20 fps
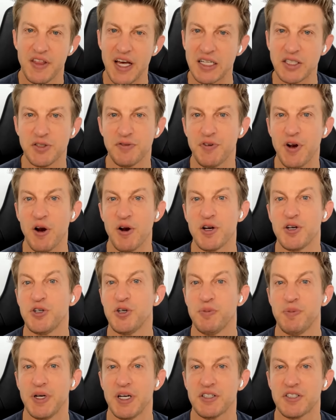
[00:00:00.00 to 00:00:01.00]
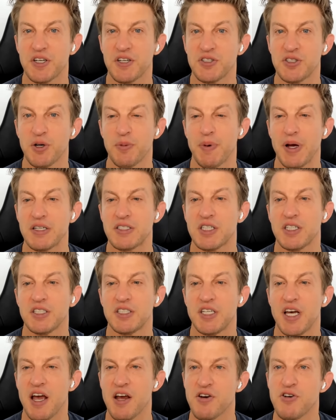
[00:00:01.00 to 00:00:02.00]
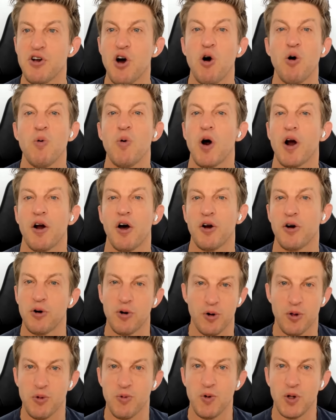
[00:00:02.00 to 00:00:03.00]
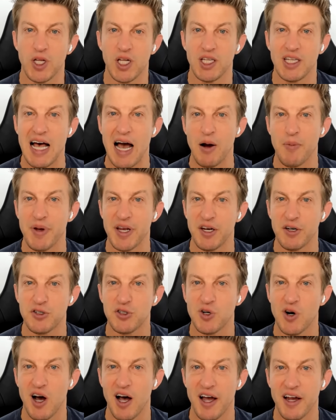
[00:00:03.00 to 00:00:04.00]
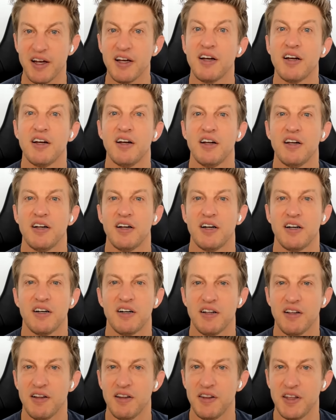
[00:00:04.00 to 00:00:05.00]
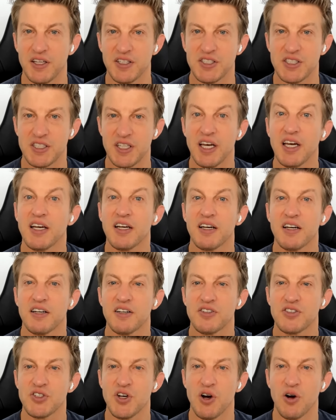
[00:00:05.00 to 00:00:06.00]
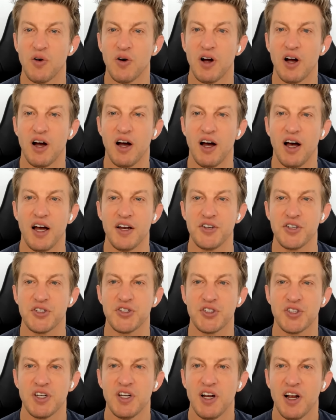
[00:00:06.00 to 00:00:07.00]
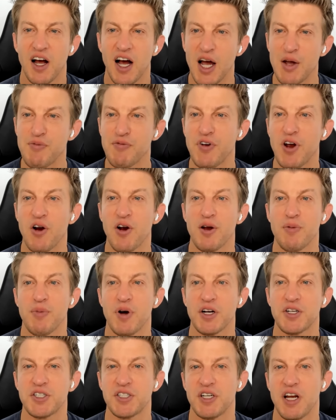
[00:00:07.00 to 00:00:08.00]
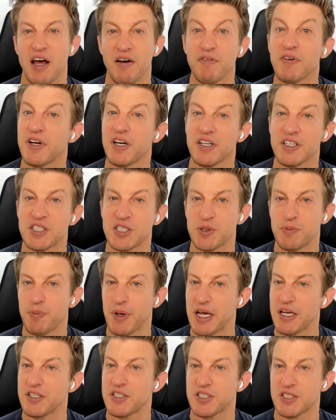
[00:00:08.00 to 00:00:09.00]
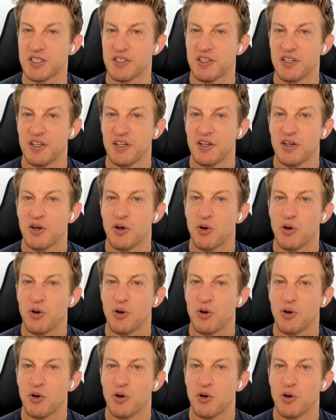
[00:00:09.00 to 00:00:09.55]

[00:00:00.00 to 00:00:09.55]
that's very dubious, because you're basically saying no one on Earth will allow me to try this thing. So I'm very much evidence-based